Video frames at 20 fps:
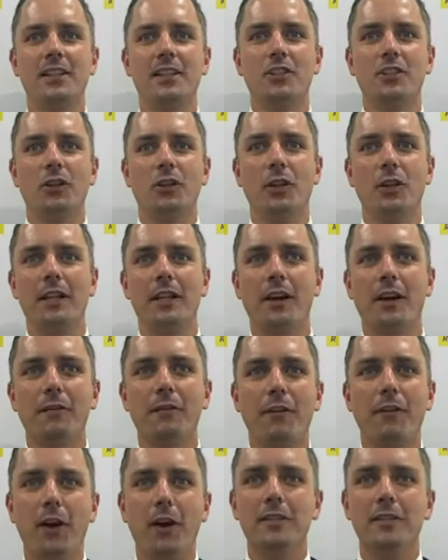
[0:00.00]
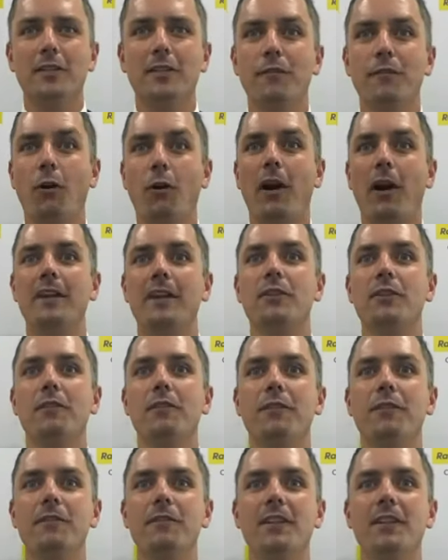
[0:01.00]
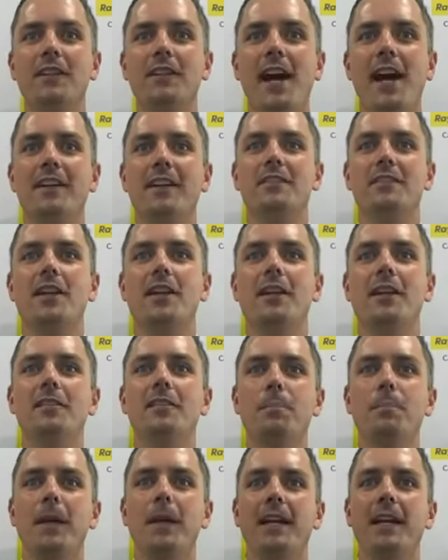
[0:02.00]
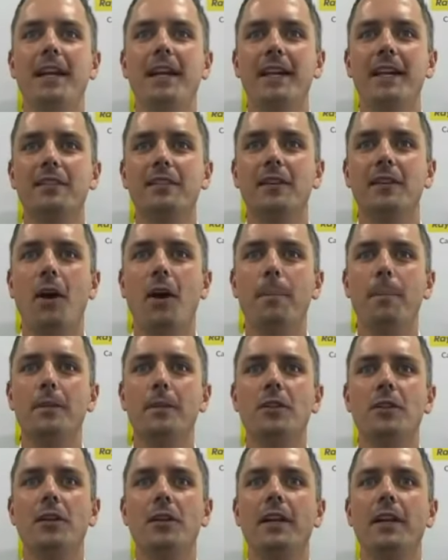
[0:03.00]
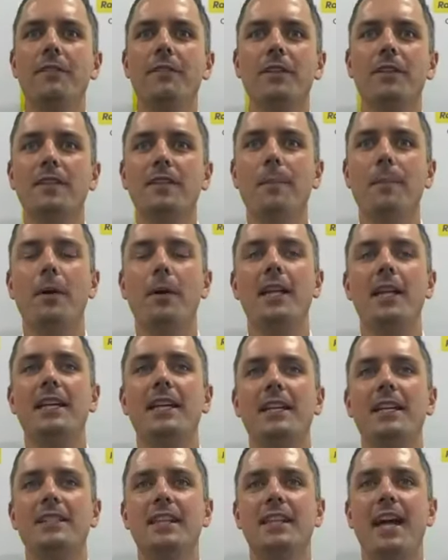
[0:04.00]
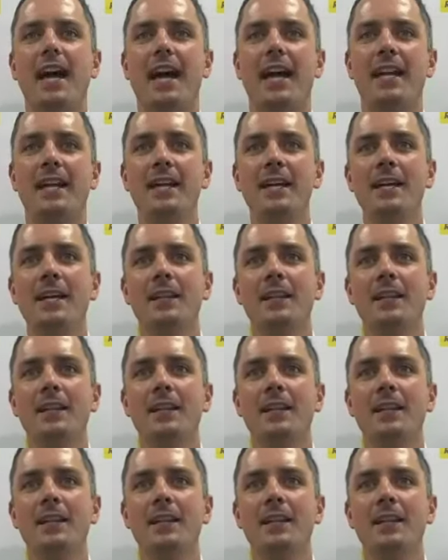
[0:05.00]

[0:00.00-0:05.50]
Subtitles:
Surely not, folks, at $450,000 a bid. An excellent opportunity for somebody here today.